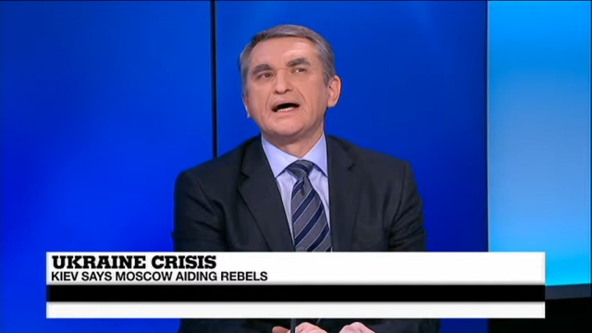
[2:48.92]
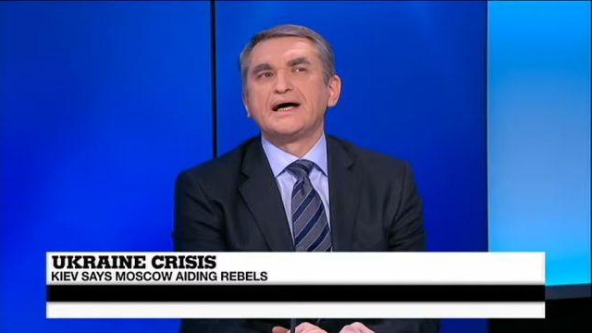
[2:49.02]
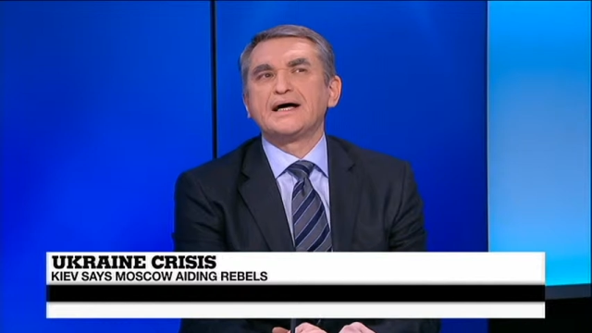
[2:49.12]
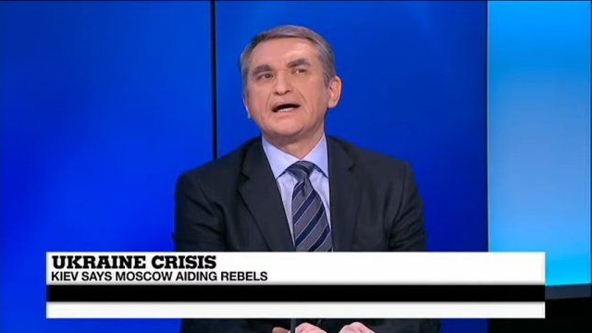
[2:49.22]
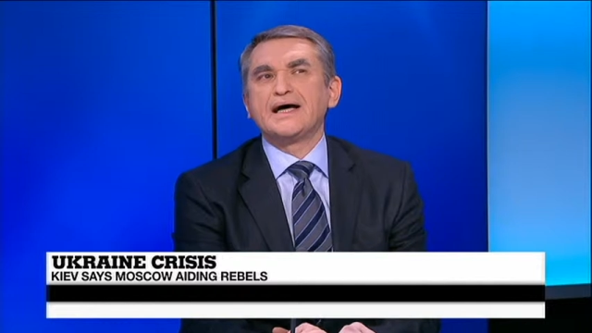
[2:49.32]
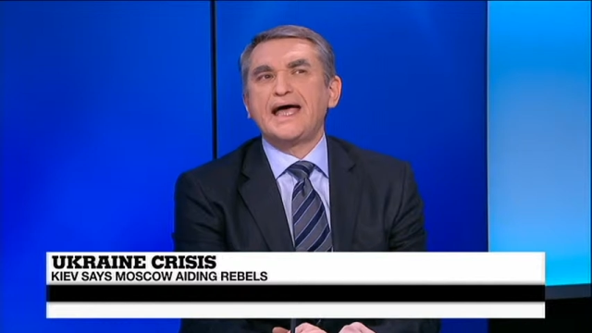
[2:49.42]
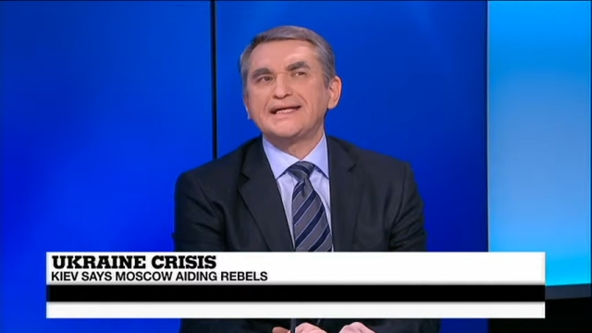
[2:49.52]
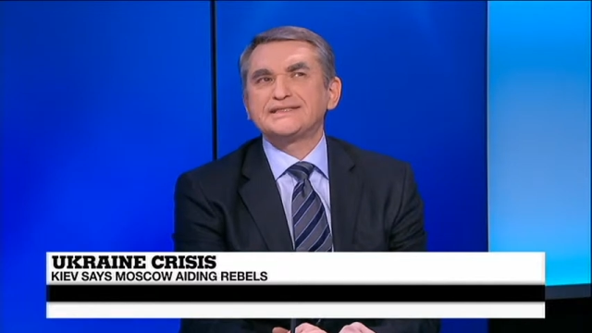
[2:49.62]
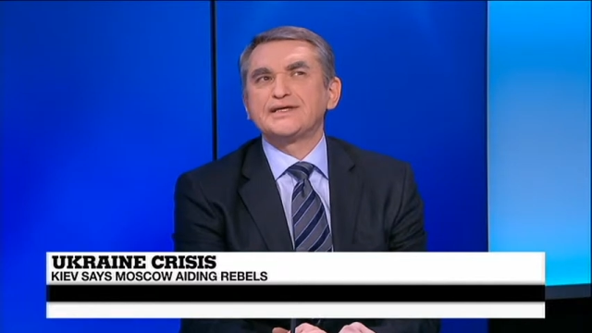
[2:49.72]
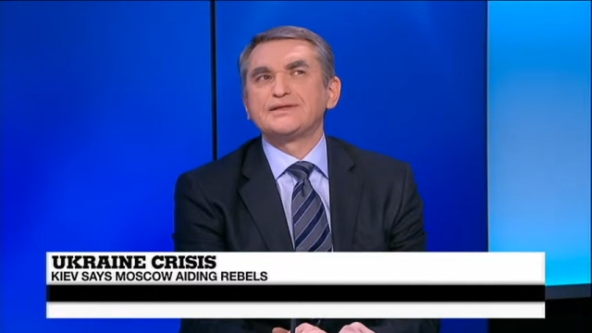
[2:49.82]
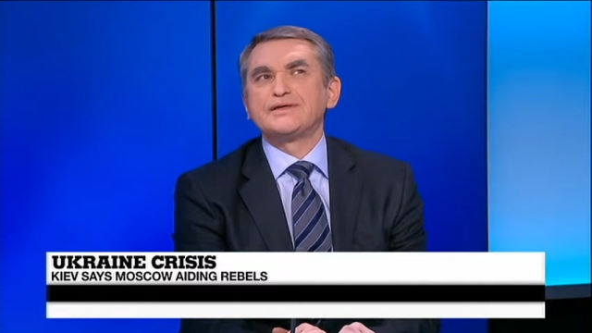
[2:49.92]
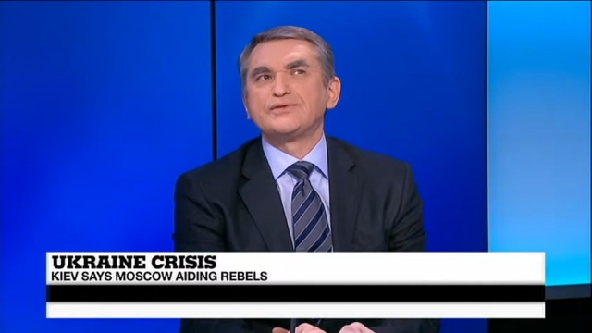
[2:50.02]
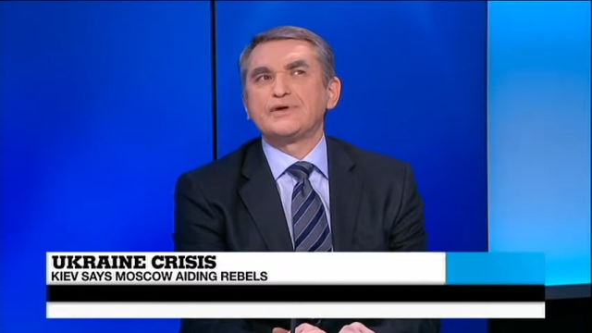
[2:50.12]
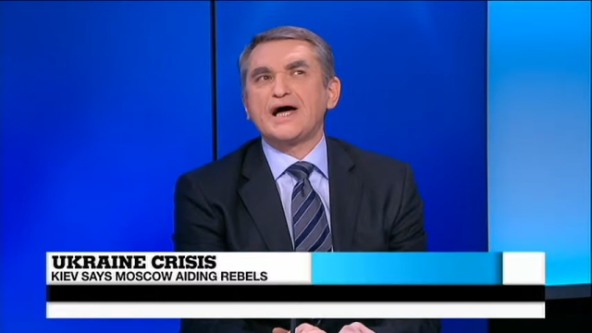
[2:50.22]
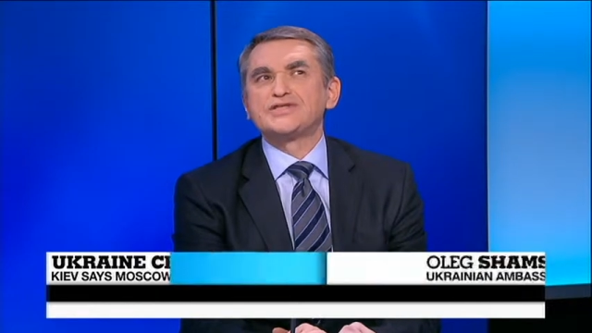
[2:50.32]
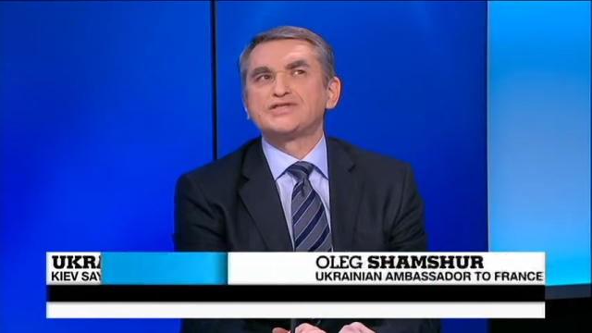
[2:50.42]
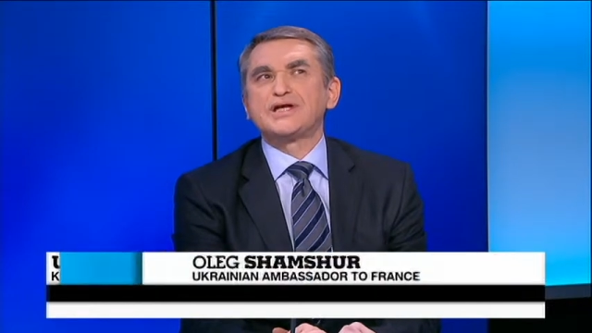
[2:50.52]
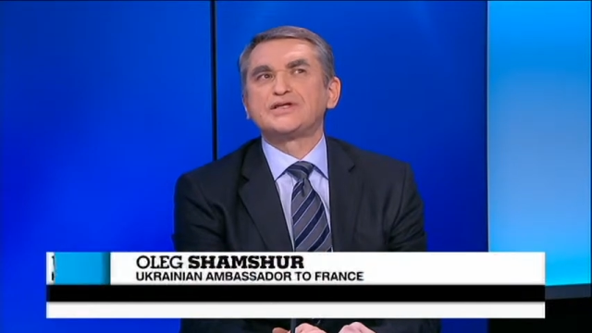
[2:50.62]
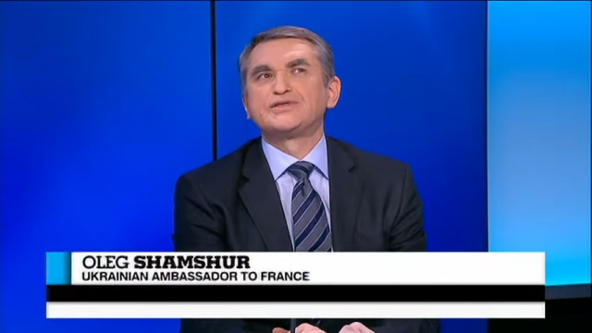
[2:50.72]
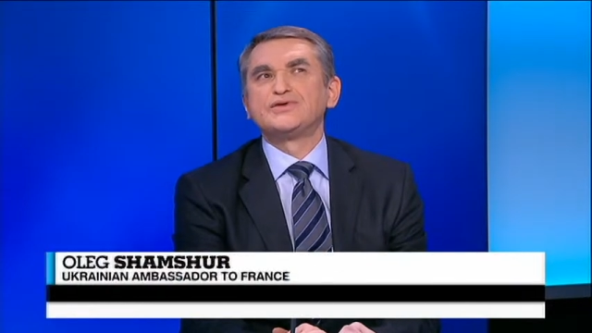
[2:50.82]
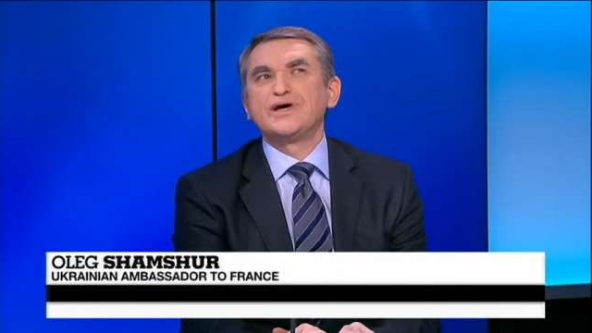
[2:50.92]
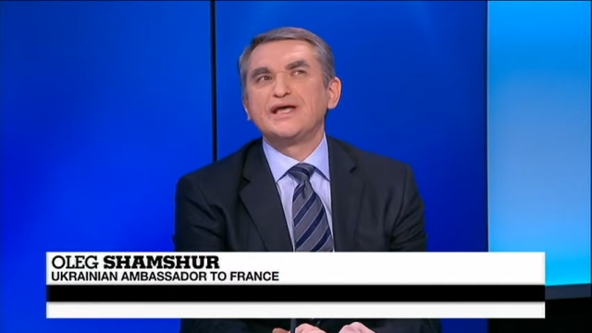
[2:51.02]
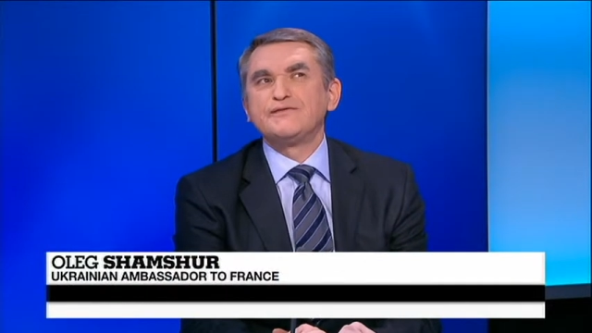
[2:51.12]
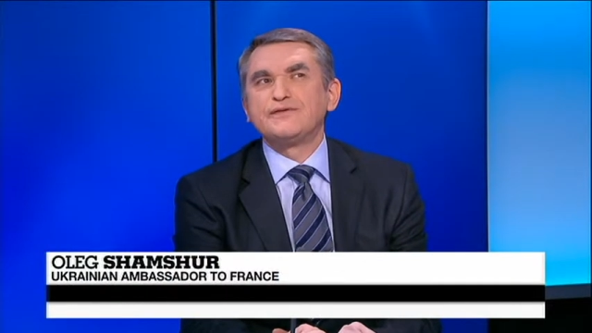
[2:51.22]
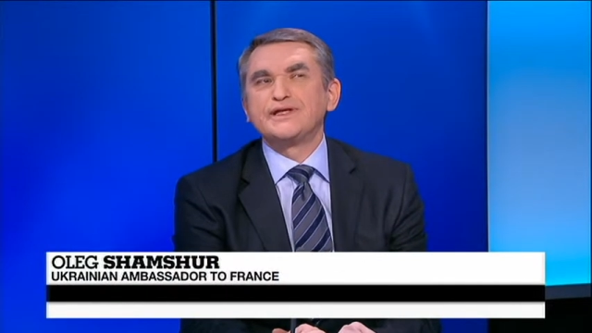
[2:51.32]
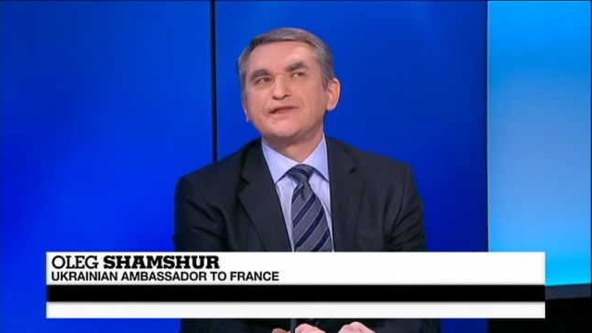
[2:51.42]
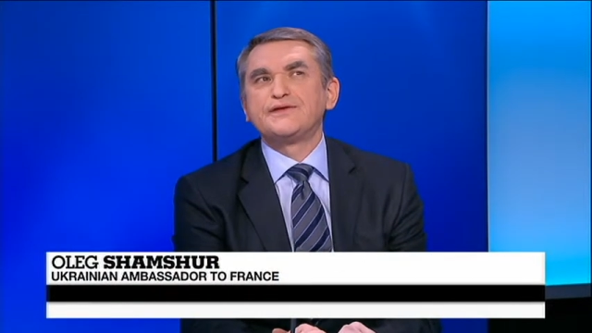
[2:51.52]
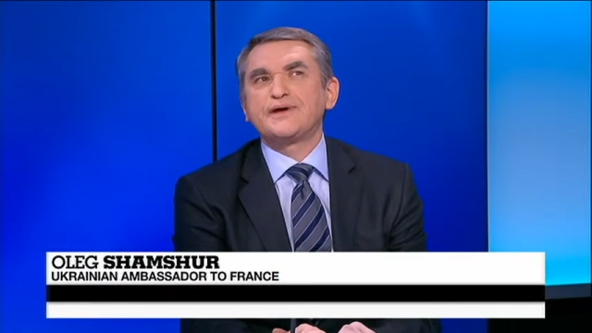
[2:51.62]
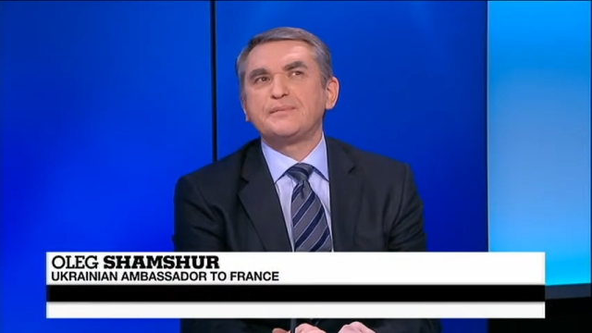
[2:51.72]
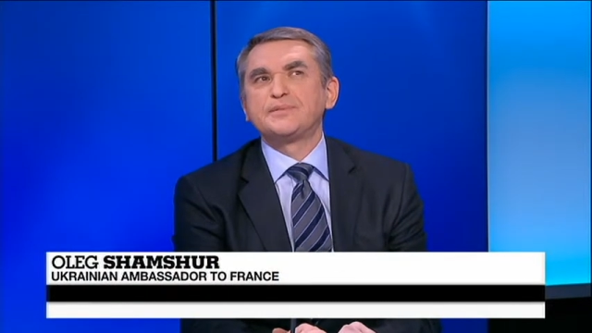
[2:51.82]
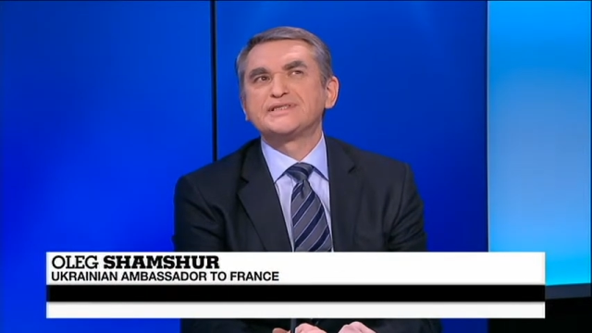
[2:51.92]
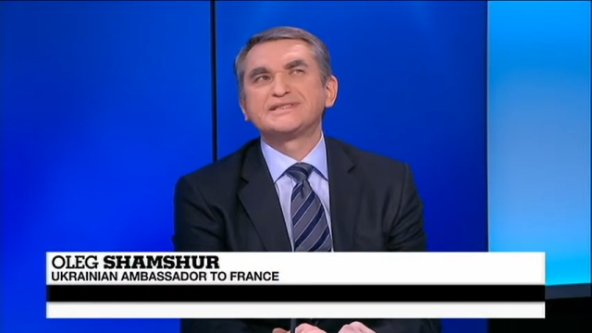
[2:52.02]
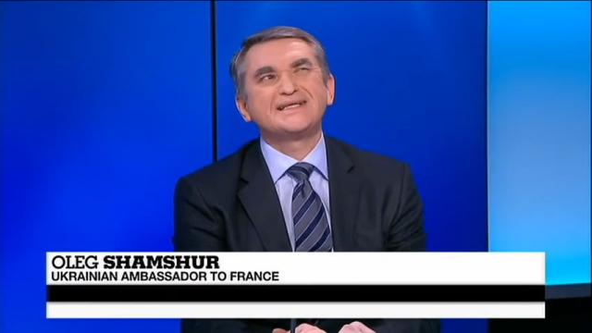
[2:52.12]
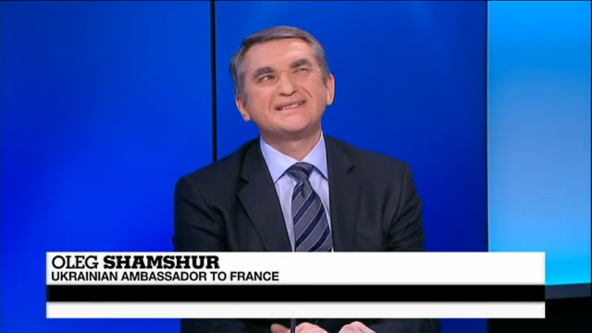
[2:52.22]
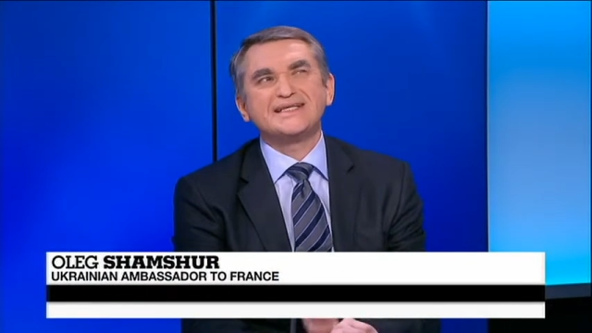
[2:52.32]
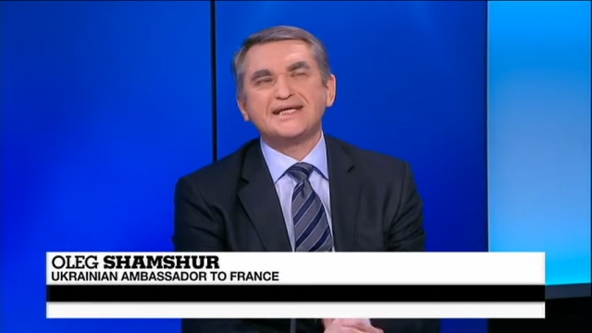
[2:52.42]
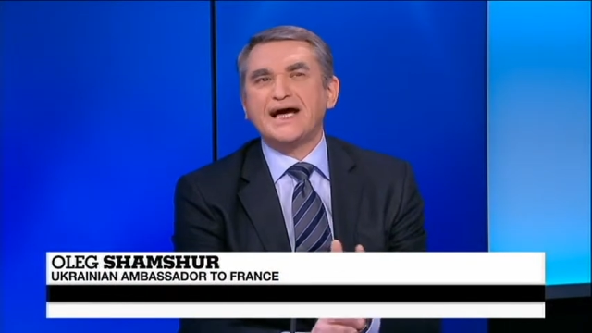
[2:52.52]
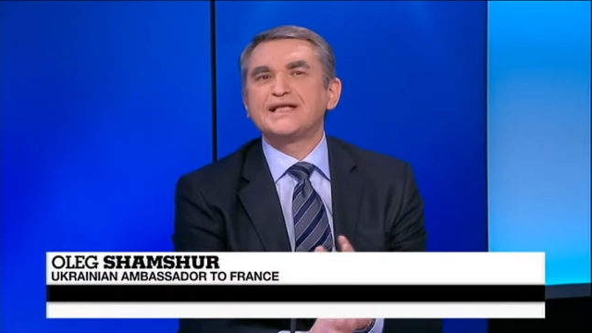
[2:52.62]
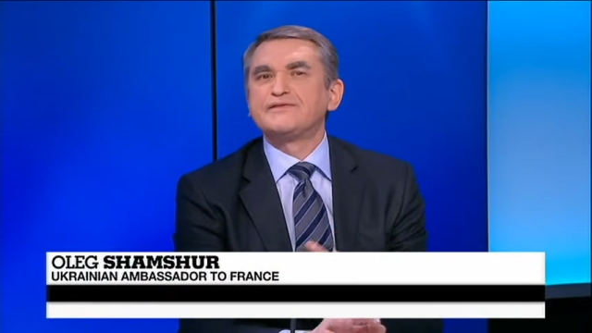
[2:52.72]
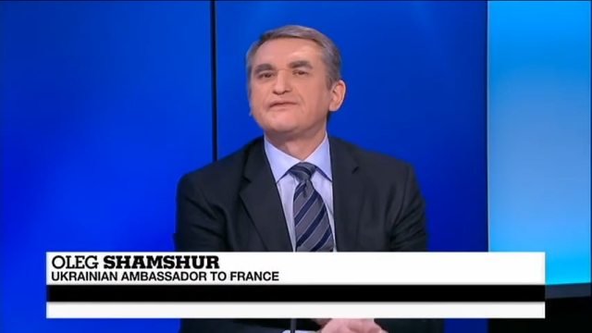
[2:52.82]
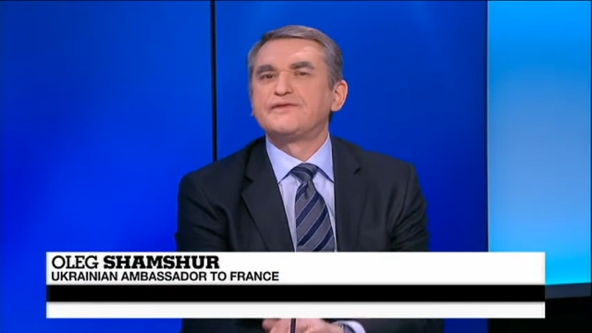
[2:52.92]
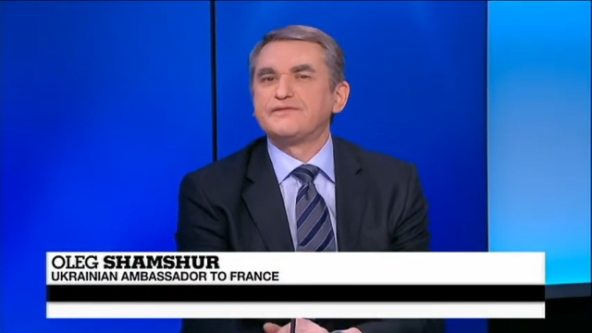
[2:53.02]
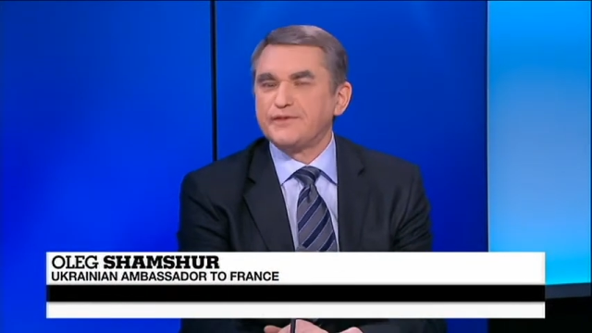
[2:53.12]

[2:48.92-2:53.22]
asking Russia to influence the rebels is a kind of,